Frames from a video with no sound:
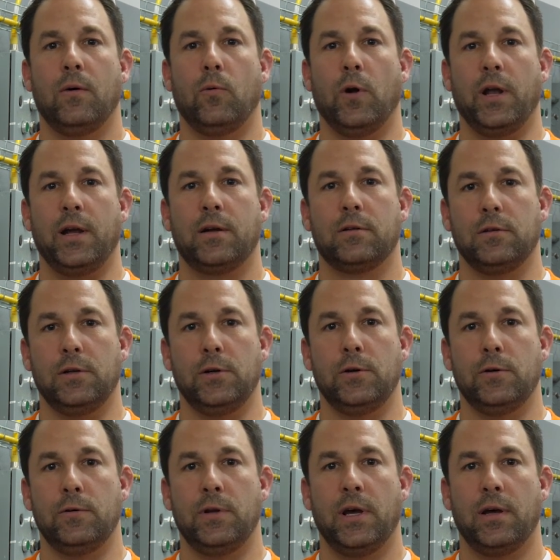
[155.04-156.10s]
would
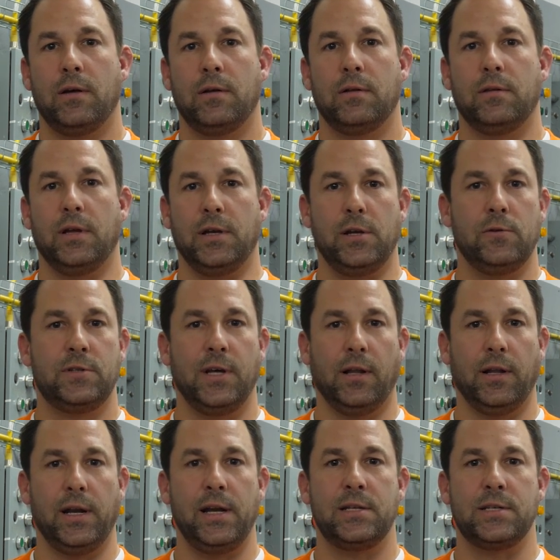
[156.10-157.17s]
include the
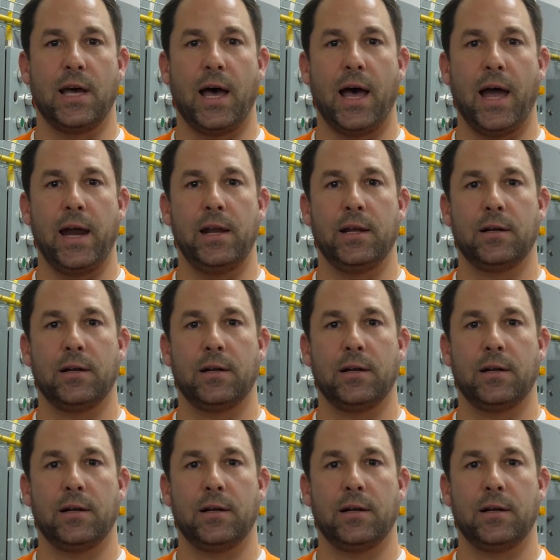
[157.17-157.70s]
utility side,